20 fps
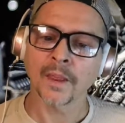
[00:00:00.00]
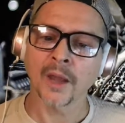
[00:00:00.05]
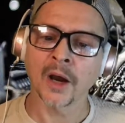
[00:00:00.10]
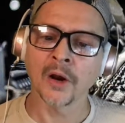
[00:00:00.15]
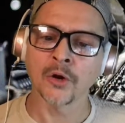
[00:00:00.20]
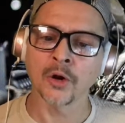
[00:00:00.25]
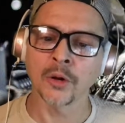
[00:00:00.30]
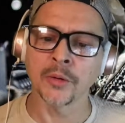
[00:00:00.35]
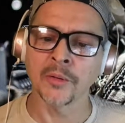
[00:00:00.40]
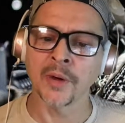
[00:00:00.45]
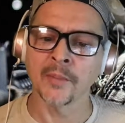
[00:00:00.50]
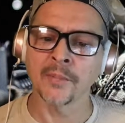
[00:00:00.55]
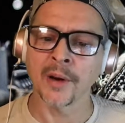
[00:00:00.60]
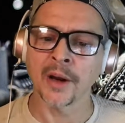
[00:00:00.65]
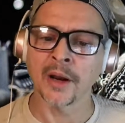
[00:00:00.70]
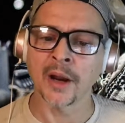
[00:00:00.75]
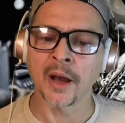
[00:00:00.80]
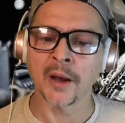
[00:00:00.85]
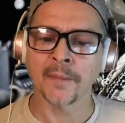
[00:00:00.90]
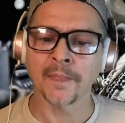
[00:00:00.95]
I don't know what you meant
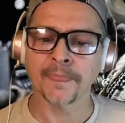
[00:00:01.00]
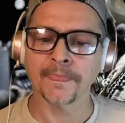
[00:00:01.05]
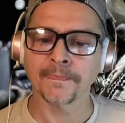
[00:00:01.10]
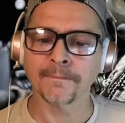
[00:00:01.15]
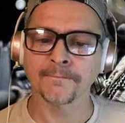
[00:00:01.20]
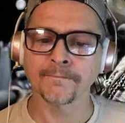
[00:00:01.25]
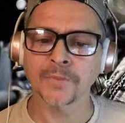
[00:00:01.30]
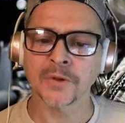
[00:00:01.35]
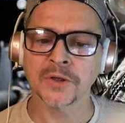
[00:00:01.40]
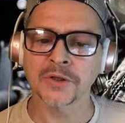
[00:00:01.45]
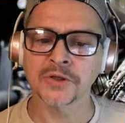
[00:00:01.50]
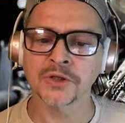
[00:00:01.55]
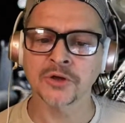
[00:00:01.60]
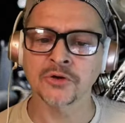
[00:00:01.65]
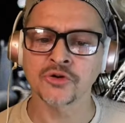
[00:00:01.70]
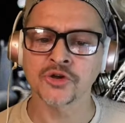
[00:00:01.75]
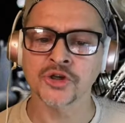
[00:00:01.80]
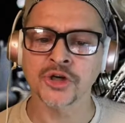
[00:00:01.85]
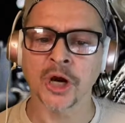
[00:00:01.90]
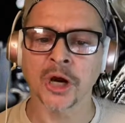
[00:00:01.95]
by that.
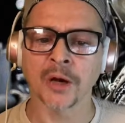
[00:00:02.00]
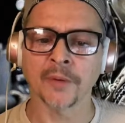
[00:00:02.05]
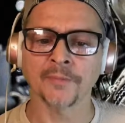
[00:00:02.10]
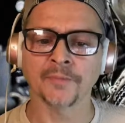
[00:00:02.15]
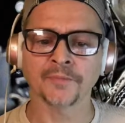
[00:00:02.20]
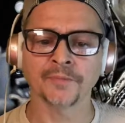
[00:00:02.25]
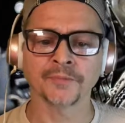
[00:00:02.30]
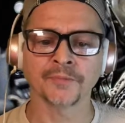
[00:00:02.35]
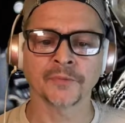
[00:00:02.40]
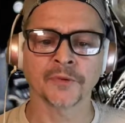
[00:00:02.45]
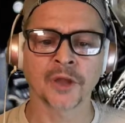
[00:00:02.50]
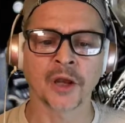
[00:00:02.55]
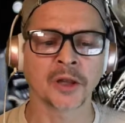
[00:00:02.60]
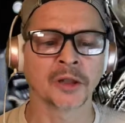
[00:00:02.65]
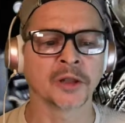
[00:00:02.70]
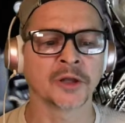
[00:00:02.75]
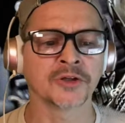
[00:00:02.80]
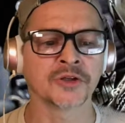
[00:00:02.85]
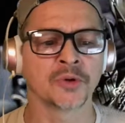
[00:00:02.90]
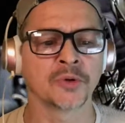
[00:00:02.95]
Single shot. Let,
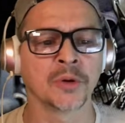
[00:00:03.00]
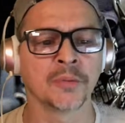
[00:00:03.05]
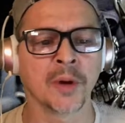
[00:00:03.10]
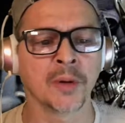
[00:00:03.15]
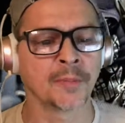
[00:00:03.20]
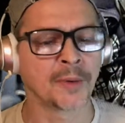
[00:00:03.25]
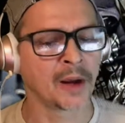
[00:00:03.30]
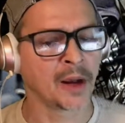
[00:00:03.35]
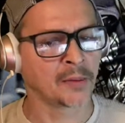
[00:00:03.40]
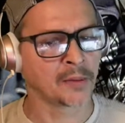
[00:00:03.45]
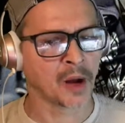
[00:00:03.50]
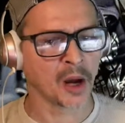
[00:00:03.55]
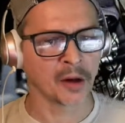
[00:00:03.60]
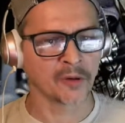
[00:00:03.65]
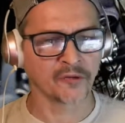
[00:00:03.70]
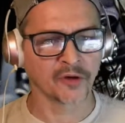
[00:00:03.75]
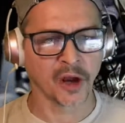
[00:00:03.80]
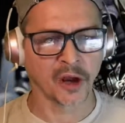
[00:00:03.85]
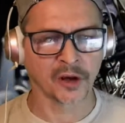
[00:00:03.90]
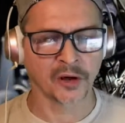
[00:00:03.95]
let us know what you meant by that. I'm kind
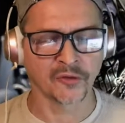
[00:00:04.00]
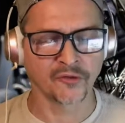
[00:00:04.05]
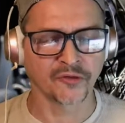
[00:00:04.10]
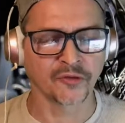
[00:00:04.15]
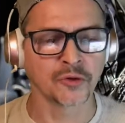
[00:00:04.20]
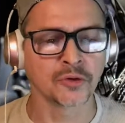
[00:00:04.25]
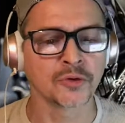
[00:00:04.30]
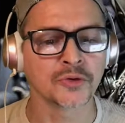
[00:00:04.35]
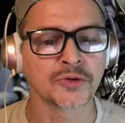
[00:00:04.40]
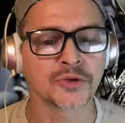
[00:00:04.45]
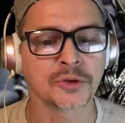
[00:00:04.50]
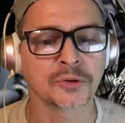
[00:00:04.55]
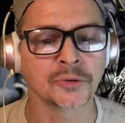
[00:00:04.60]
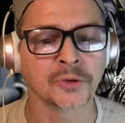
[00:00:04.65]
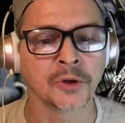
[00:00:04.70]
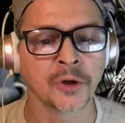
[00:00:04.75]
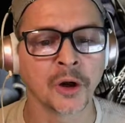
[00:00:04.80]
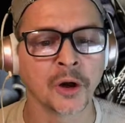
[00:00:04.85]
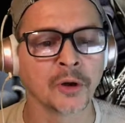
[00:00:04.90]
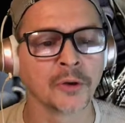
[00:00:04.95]
of kind of confused,
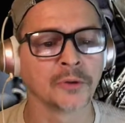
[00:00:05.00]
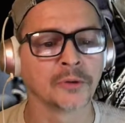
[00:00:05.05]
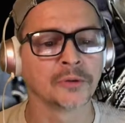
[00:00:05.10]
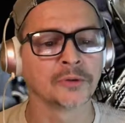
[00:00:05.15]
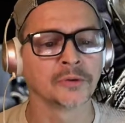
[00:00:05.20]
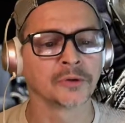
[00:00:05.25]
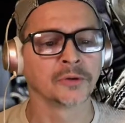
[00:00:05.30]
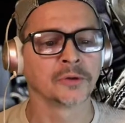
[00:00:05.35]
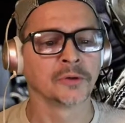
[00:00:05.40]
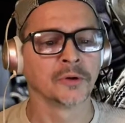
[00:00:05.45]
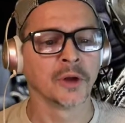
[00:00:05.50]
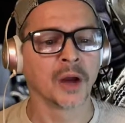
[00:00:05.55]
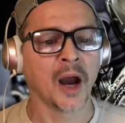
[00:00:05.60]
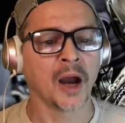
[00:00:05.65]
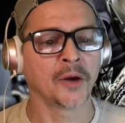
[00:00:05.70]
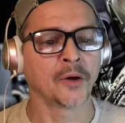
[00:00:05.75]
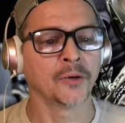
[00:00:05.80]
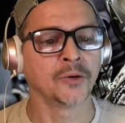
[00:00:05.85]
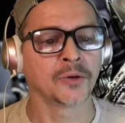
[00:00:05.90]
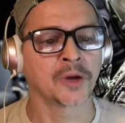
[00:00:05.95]
you know?
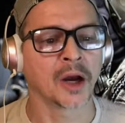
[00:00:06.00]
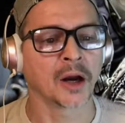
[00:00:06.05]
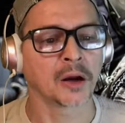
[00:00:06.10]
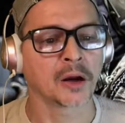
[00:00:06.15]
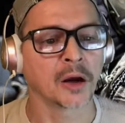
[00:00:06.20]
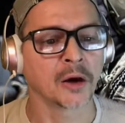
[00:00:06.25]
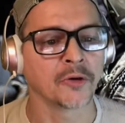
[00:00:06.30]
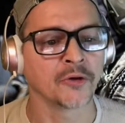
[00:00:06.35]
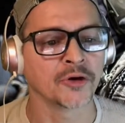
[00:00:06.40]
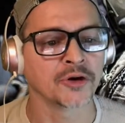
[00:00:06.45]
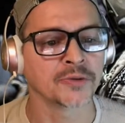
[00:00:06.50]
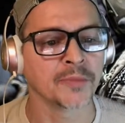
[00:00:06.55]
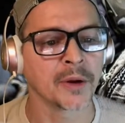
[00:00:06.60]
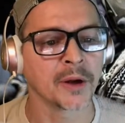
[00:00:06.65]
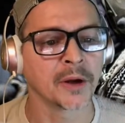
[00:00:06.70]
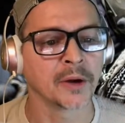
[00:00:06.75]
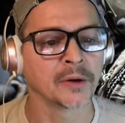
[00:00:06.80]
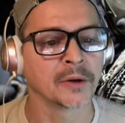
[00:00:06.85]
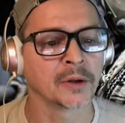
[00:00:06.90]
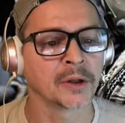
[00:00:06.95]
I know you got courage,
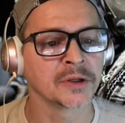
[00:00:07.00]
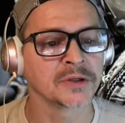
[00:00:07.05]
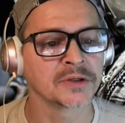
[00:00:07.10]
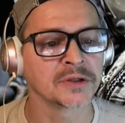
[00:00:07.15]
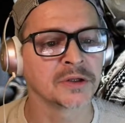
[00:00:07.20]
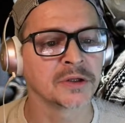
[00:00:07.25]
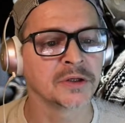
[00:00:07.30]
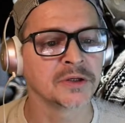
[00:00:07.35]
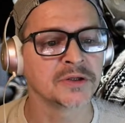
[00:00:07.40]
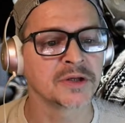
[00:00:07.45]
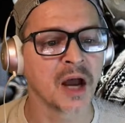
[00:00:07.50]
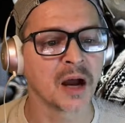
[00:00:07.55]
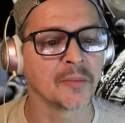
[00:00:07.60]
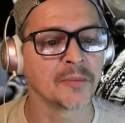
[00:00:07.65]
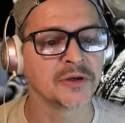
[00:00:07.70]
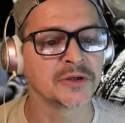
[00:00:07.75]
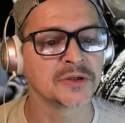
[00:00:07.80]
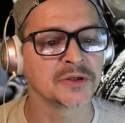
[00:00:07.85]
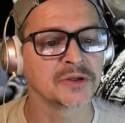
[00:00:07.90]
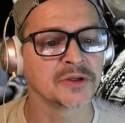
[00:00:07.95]
man. Let's see.
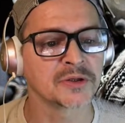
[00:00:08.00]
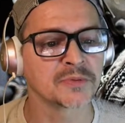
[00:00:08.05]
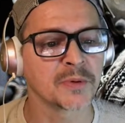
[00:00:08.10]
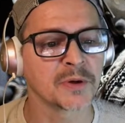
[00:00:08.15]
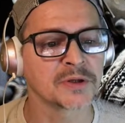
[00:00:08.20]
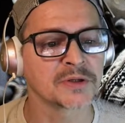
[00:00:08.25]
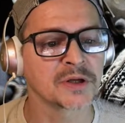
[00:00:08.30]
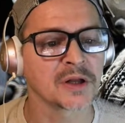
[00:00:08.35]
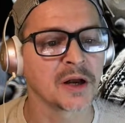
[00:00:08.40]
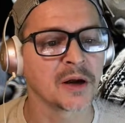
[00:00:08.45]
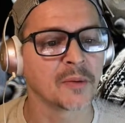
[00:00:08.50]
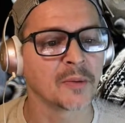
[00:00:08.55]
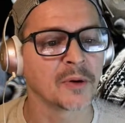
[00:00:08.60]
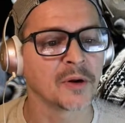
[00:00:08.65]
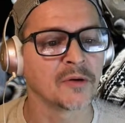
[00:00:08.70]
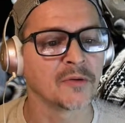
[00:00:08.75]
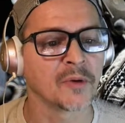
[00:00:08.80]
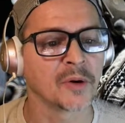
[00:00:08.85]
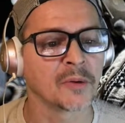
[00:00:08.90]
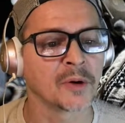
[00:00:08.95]
Zombies in the Space Clown
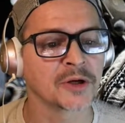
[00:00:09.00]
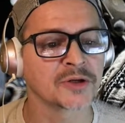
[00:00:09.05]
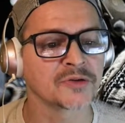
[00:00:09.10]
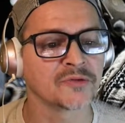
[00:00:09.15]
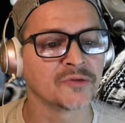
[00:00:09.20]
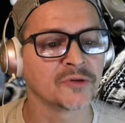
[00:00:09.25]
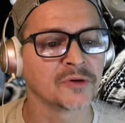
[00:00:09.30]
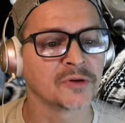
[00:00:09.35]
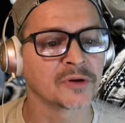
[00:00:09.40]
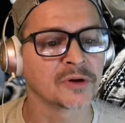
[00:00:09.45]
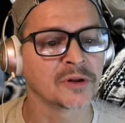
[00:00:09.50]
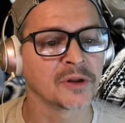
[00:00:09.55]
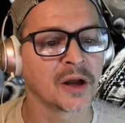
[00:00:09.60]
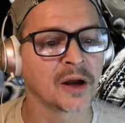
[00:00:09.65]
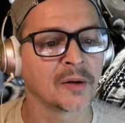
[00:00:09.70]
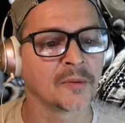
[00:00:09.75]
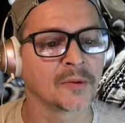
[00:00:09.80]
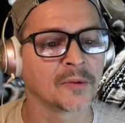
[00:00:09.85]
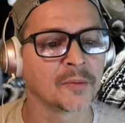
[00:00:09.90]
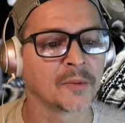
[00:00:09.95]
Wave. Wait, watch you fit in the
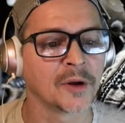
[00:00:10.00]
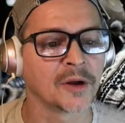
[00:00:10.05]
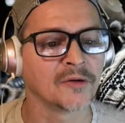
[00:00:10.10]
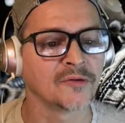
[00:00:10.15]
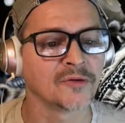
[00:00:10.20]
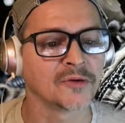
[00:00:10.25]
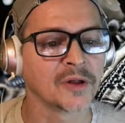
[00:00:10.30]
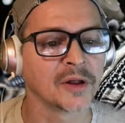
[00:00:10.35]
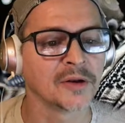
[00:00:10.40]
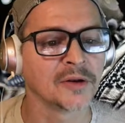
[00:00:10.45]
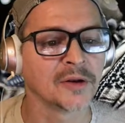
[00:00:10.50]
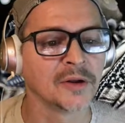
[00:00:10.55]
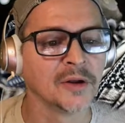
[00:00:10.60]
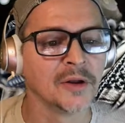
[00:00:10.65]
clown in the wave. And then